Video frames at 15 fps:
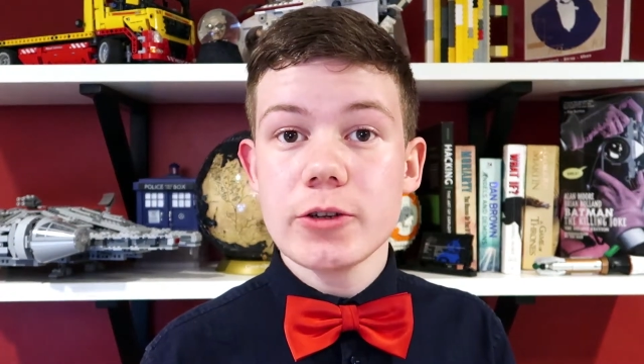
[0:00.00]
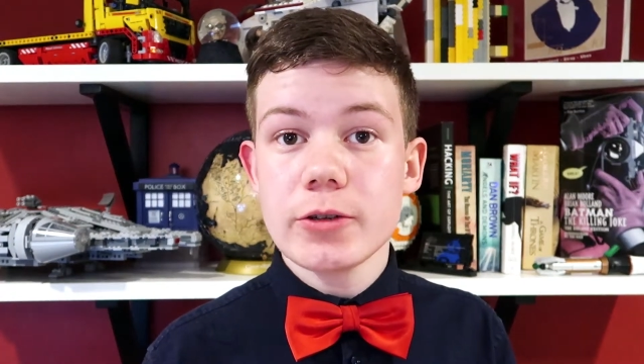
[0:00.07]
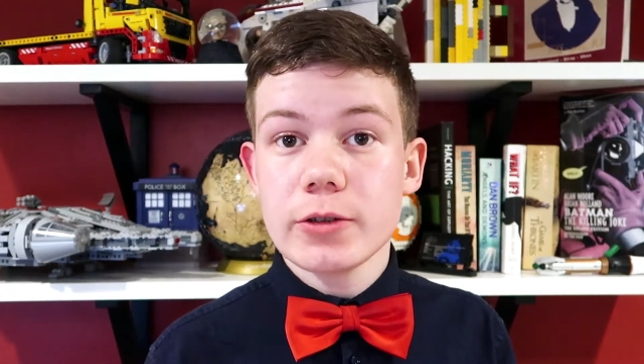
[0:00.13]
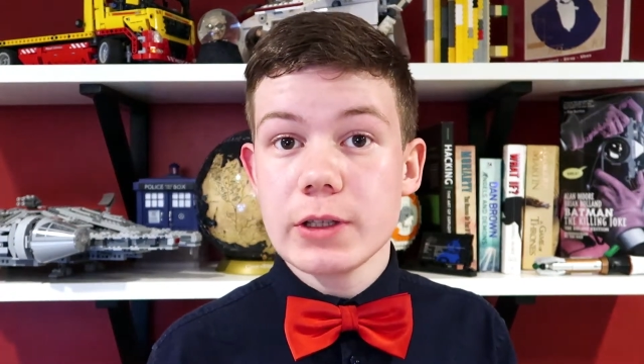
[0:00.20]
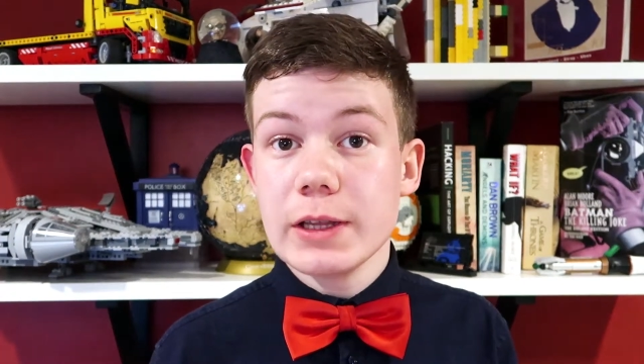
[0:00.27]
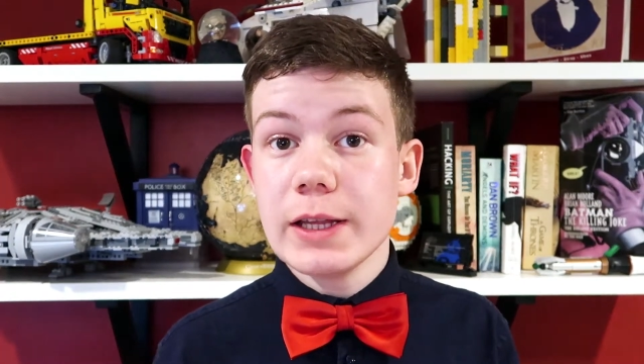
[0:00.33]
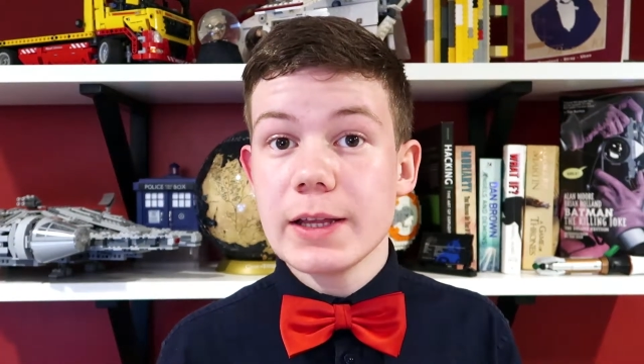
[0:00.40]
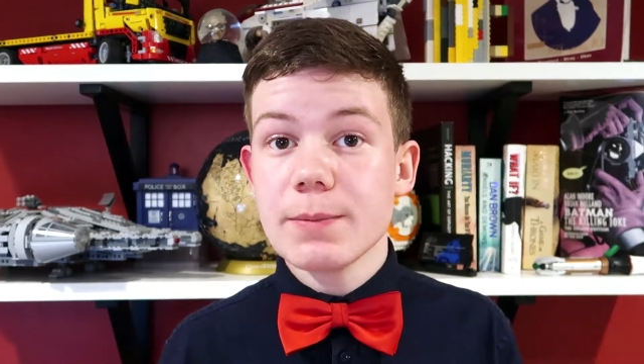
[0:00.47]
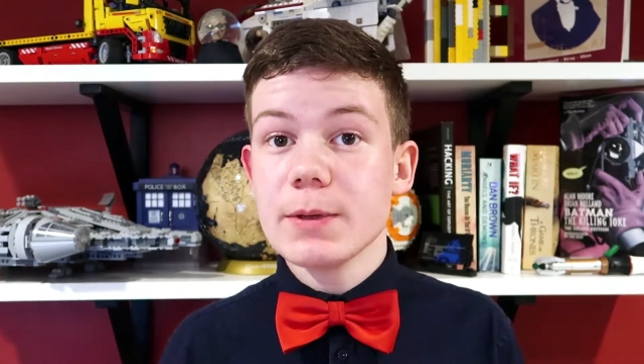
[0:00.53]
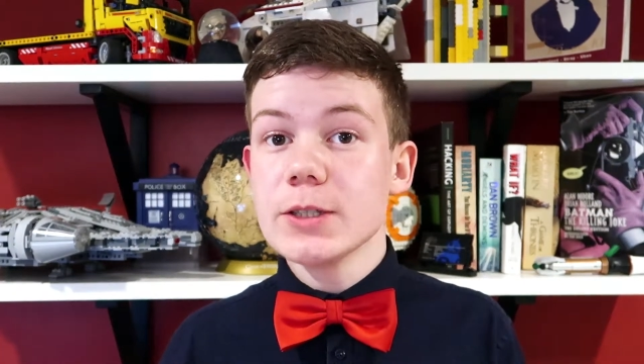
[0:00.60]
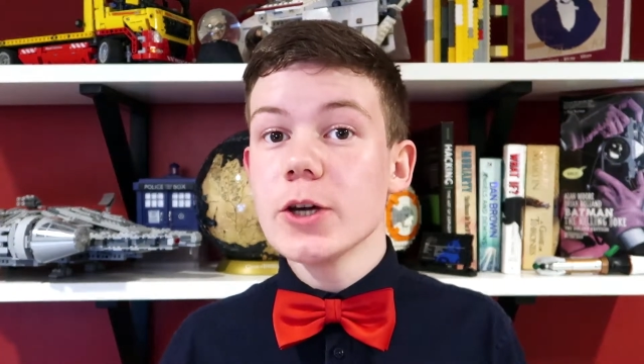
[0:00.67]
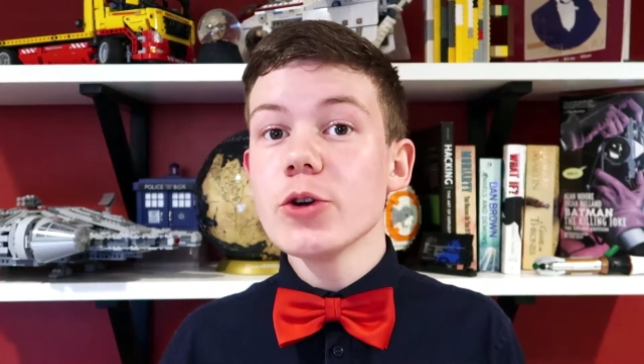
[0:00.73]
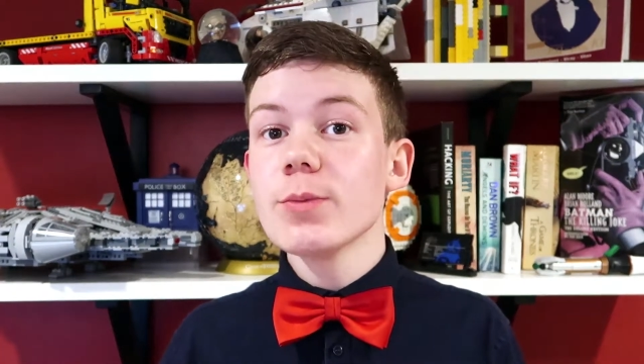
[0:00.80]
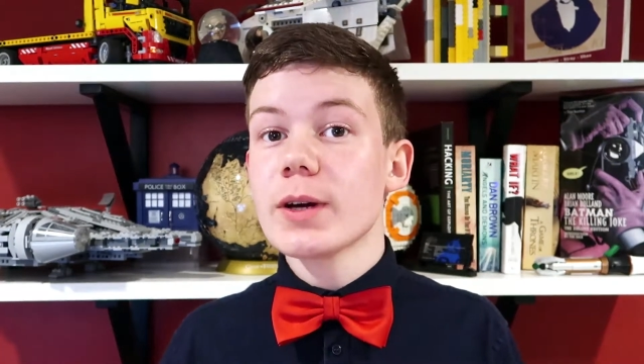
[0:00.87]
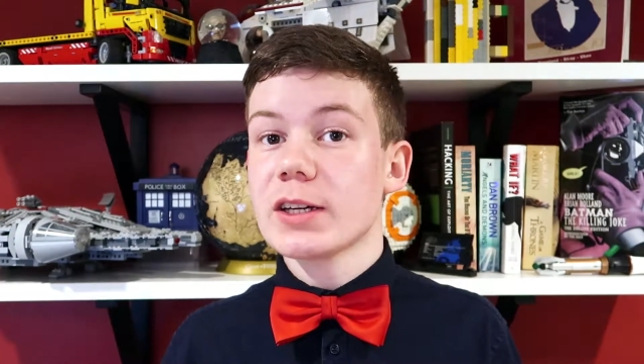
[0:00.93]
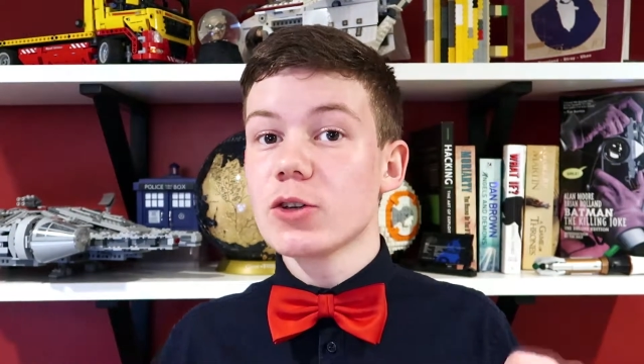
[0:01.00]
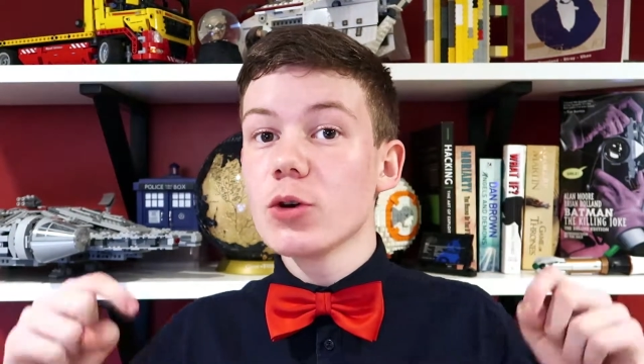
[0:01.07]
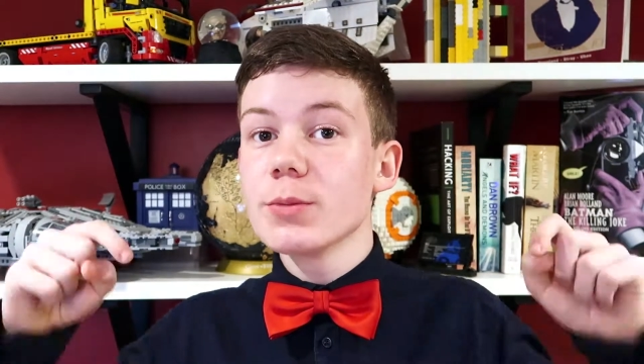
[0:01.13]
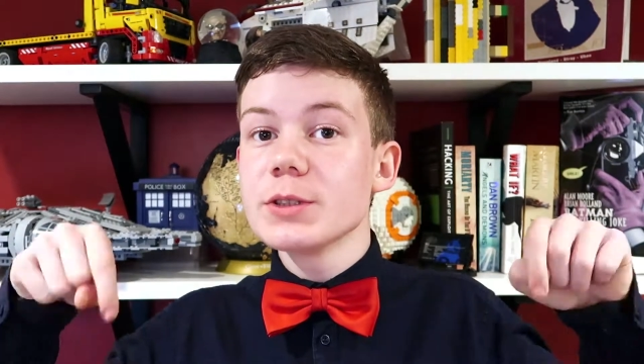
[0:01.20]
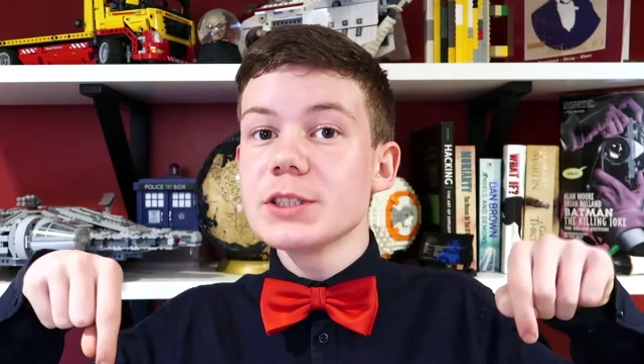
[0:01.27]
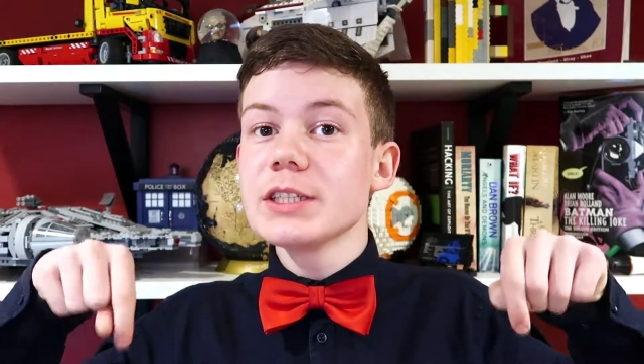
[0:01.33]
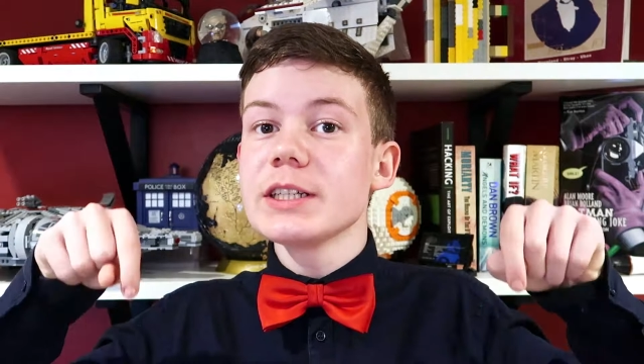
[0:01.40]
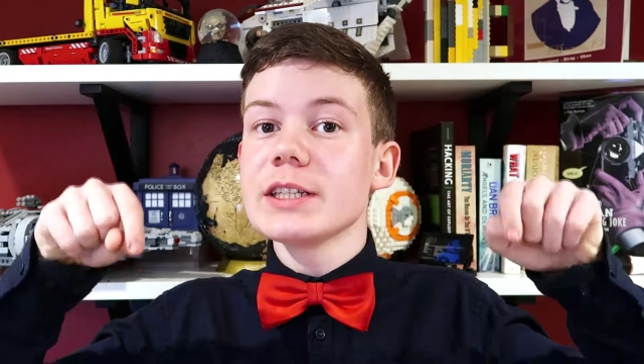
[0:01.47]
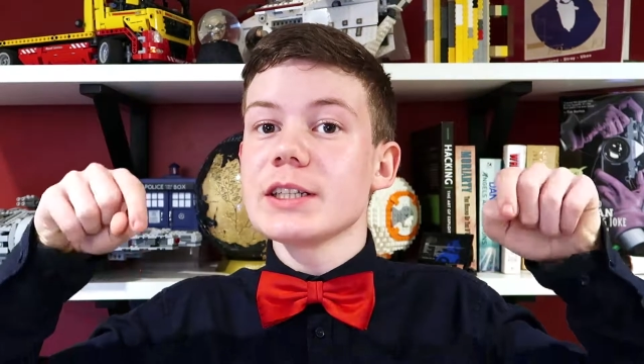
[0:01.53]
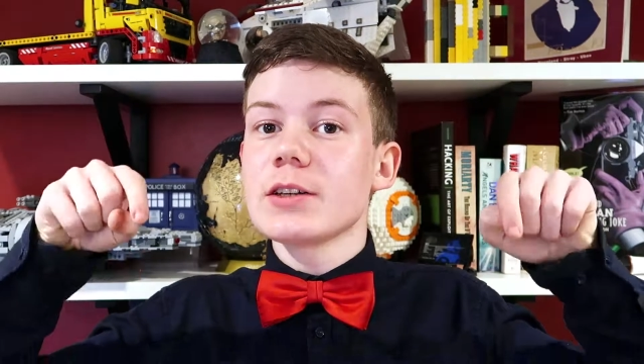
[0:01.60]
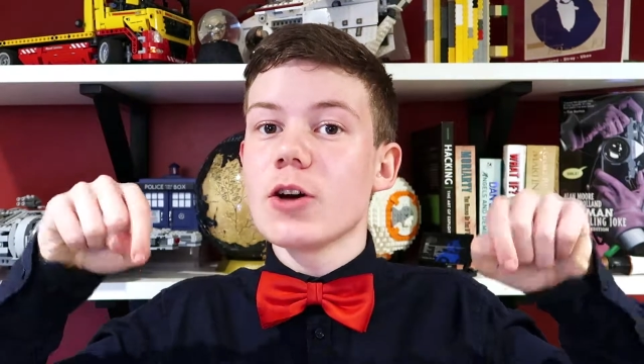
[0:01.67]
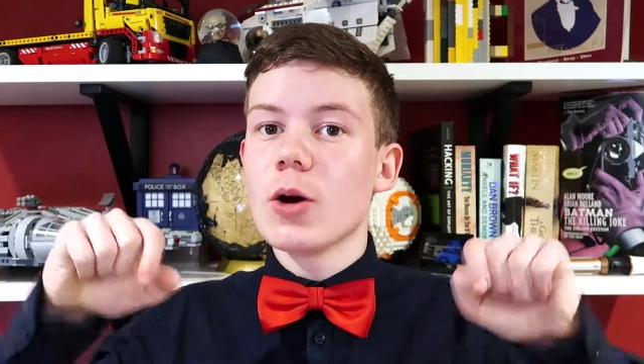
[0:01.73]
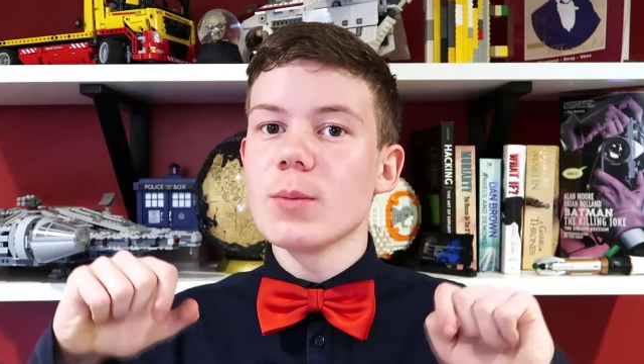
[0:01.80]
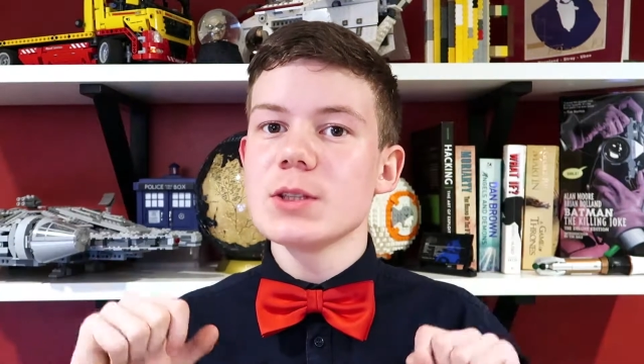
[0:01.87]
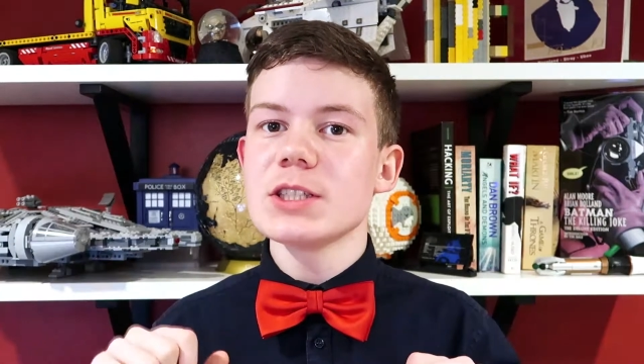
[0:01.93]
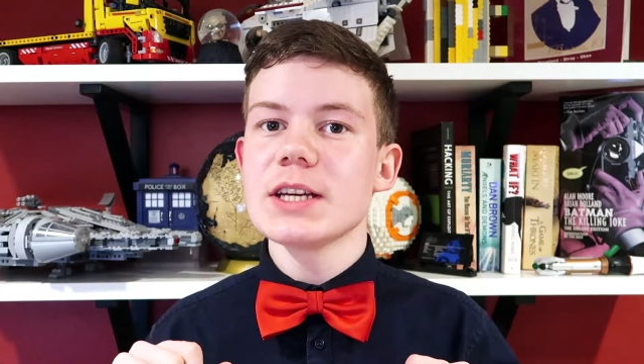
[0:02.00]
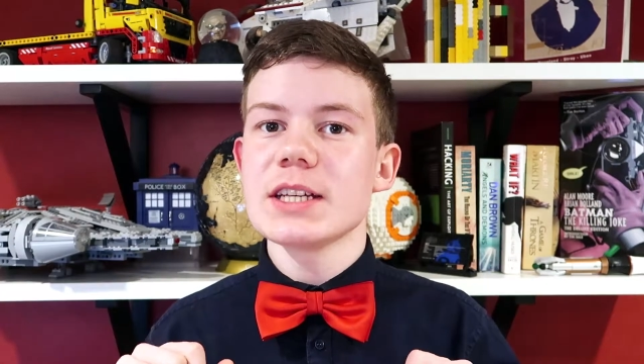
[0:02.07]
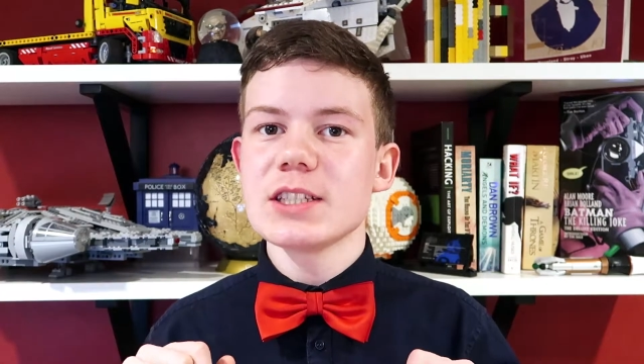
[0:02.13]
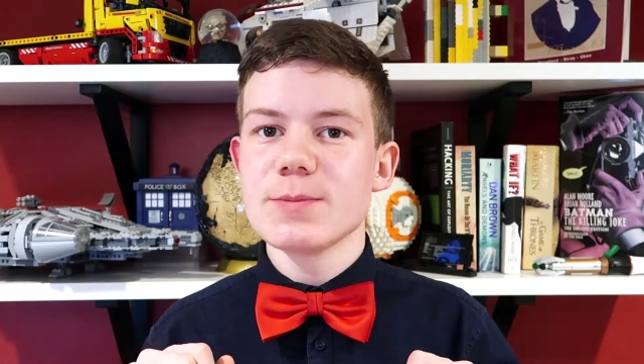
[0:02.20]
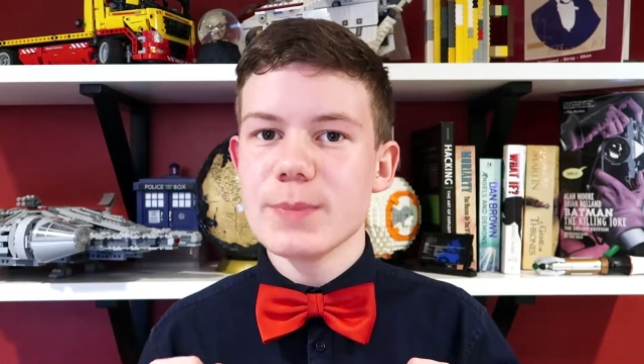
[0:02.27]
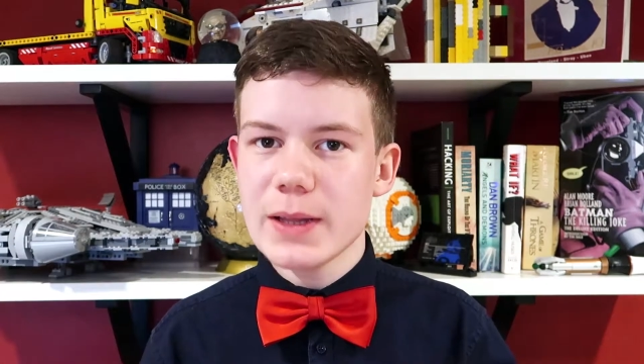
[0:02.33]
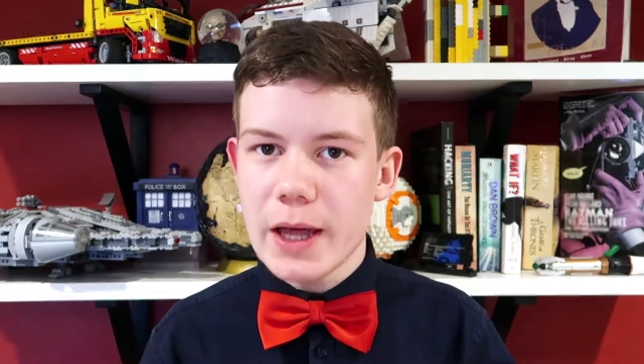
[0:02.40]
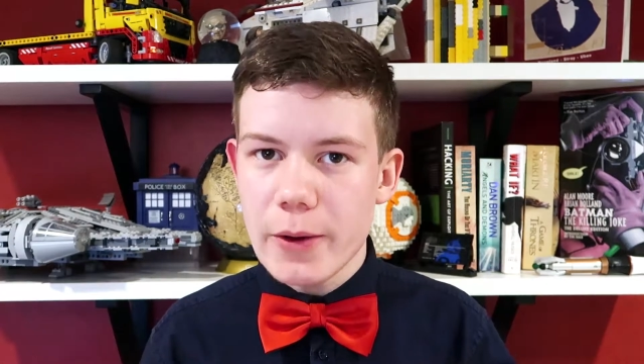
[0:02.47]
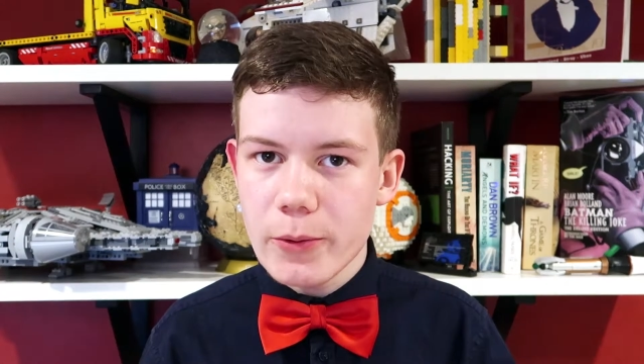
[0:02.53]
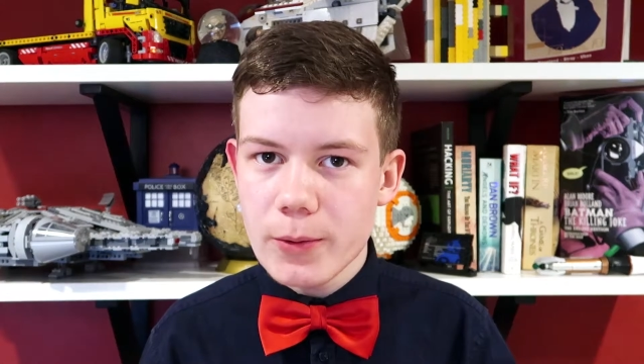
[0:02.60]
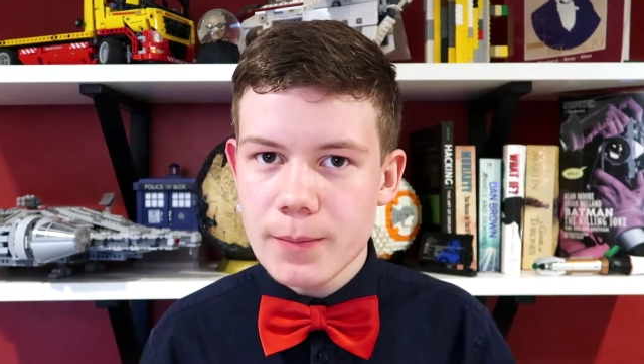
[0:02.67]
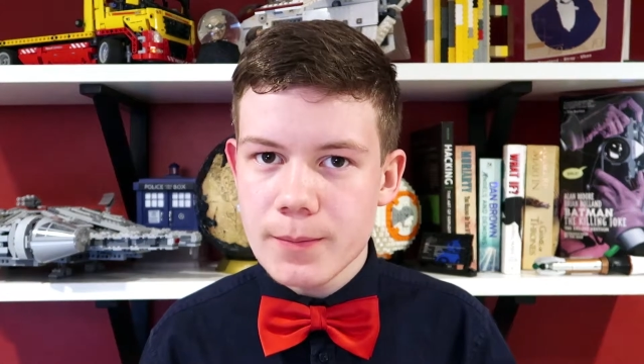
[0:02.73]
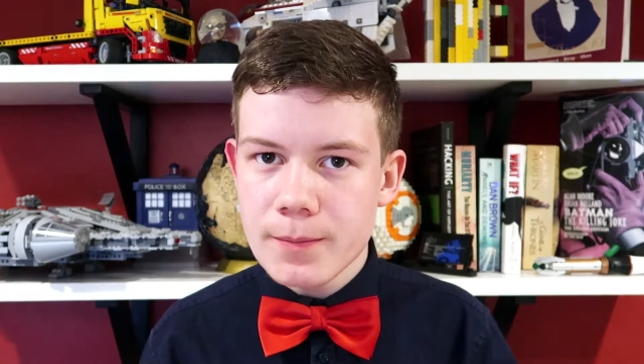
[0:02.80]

you can let me know by commenting in the comment section below.